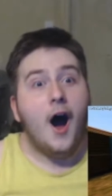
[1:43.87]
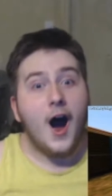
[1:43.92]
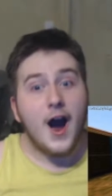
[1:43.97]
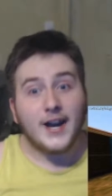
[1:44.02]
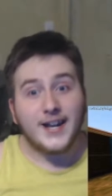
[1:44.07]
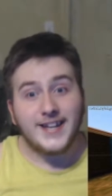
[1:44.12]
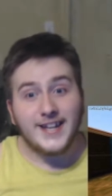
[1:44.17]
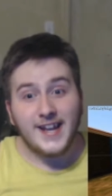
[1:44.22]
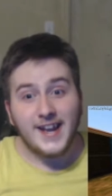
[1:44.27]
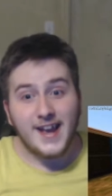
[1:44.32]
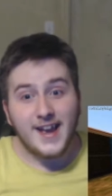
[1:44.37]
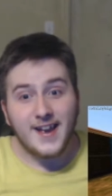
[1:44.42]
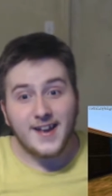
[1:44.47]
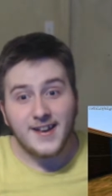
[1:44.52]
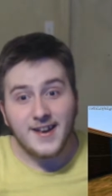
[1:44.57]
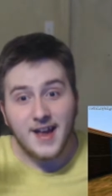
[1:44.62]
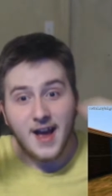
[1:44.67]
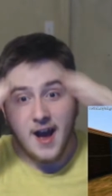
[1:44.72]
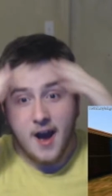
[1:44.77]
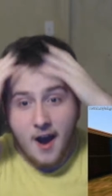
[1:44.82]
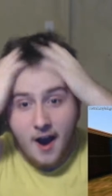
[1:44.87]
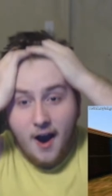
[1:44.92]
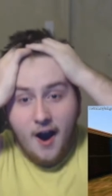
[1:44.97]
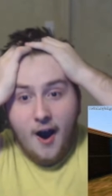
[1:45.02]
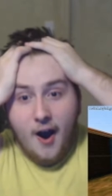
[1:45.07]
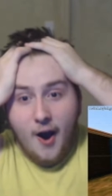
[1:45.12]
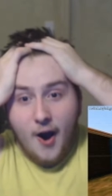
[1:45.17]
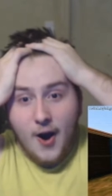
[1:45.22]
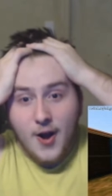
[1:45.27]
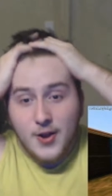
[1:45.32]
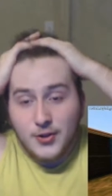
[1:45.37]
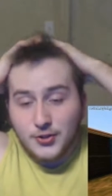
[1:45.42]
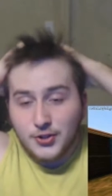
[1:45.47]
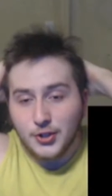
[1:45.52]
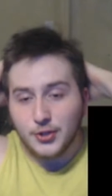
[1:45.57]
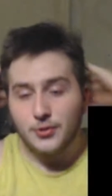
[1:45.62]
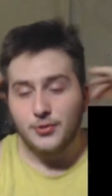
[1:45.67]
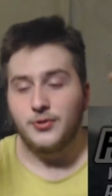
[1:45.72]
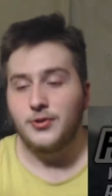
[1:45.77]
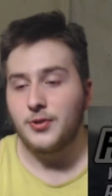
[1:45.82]
Again?
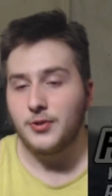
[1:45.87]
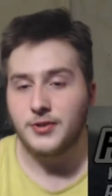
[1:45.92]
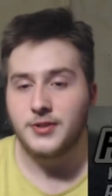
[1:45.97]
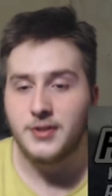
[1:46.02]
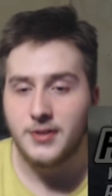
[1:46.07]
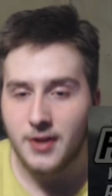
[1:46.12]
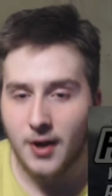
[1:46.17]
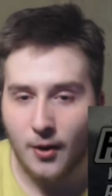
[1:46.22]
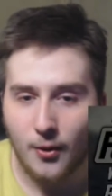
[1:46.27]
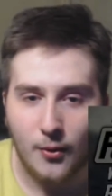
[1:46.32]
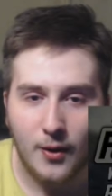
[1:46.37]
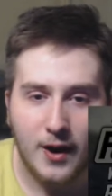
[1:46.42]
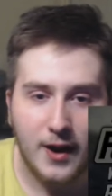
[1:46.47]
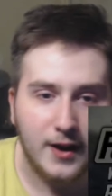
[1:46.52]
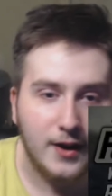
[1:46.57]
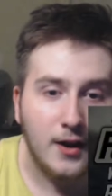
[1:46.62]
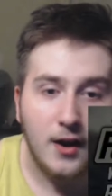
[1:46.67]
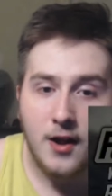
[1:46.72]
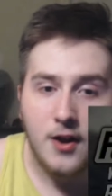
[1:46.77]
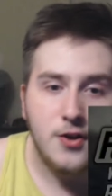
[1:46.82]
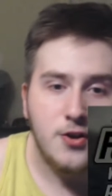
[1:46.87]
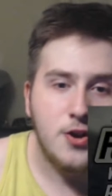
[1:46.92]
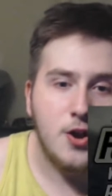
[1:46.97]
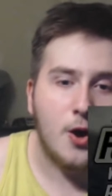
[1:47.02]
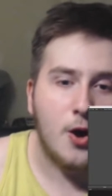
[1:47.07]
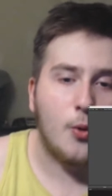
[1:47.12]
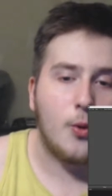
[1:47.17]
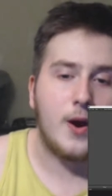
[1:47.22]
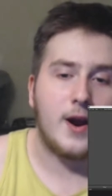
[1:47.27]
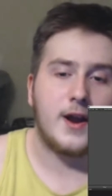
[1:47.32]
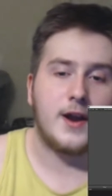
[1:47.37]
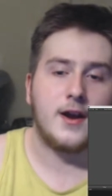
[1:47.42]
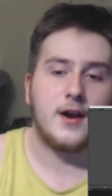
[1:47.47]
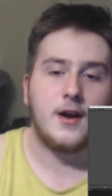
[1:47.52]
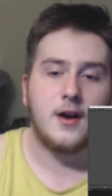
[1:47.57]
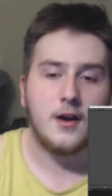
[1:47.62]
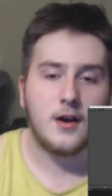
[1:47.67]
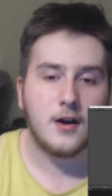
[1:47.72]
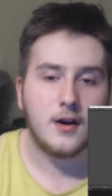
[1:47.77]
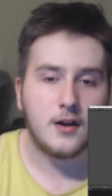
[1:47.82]
Dude, there's no way. No way.
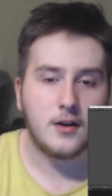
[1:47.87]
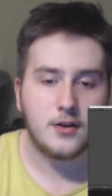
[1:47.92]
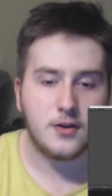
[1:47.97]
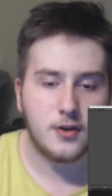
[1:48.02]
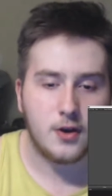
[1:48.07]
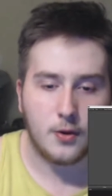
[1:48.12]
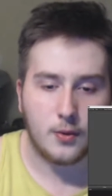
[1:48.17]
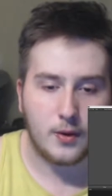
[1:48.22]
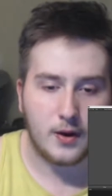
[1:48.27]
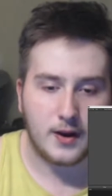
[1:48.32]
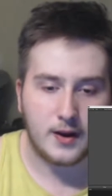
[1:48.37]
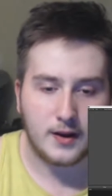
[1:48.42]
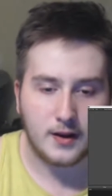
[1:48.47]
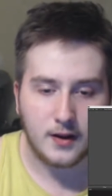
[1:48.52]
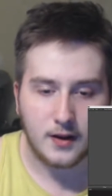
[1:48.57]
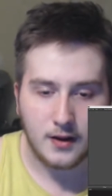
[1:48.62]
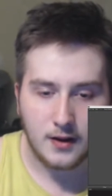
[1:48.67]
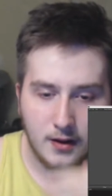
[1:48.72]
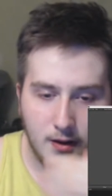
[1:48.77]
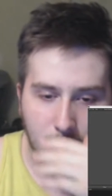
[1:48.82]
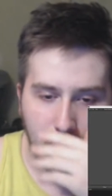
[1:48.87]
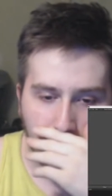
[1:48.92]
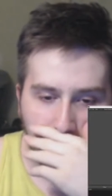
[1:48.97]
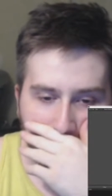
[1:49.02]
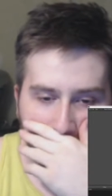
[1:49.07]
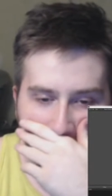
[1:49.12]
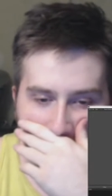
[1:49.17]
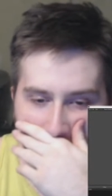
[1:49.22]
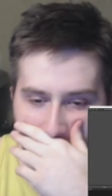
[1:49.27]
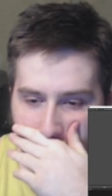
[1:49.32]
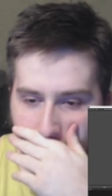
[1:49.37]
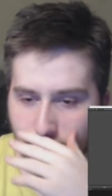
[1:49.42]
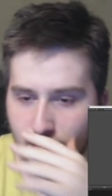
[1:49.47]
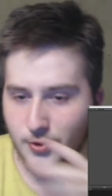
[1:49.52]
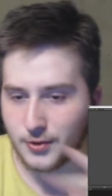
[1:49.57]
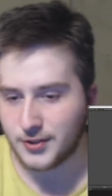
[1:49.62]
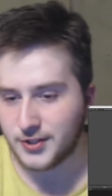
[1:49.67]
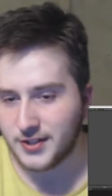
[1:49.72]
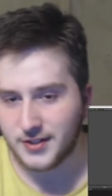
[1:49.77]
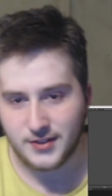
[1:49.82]
No way.
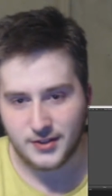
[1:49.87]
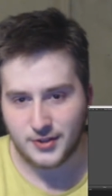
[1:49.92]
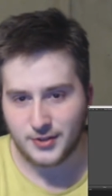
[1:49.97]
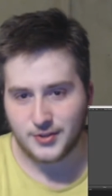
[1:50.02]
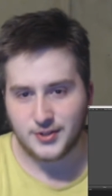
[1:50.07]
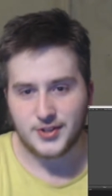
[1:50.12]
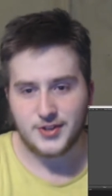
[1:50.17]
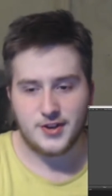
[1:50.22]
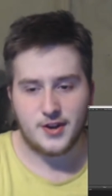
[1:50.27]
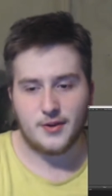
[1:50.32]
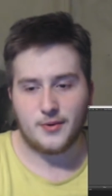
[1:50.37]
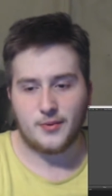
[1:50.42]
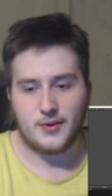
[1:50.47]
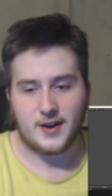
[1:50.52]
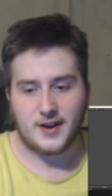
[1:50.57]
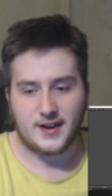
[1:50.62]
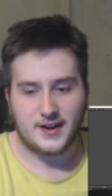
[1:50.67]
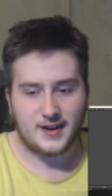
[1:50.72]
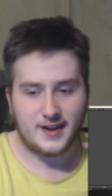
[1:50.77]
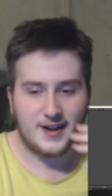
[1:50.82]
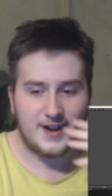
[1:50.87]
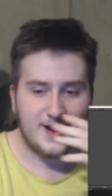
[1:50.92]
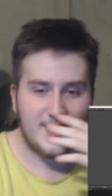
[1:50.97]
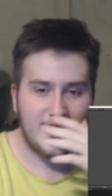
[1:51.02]
There's there's no way.